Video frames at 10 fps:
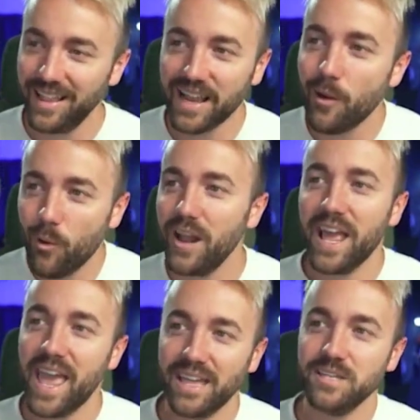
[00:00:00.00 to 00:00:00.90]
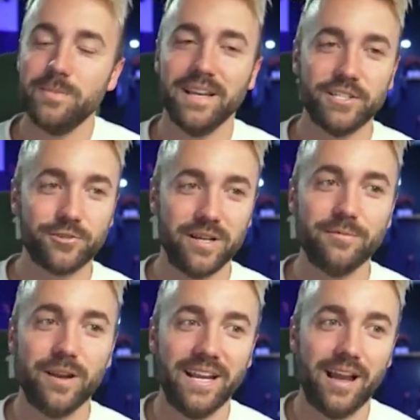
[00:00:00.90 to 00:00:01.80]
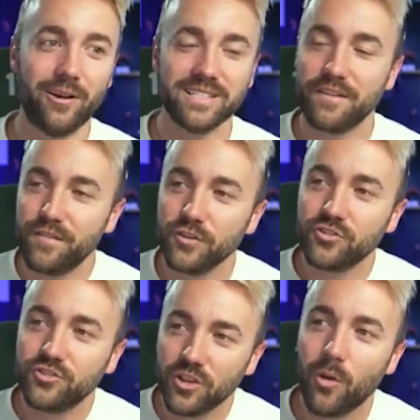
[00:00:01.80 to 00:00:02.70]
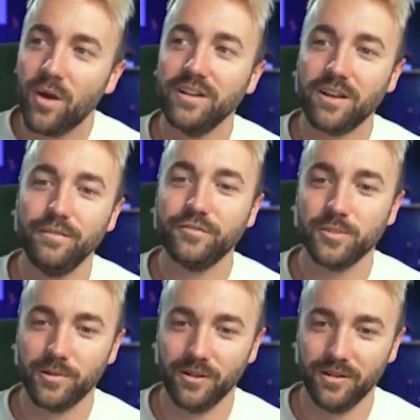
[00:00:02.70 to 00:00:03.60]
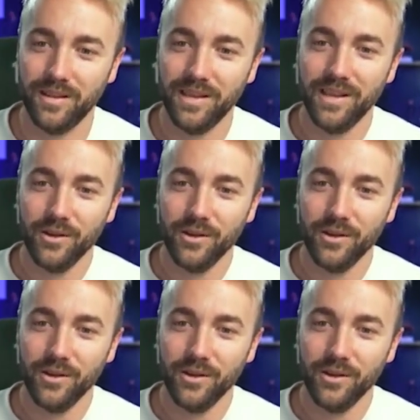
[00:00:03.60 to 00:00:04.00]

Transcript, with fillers: Like, I want to end my stream right now because I feel so uncomfortable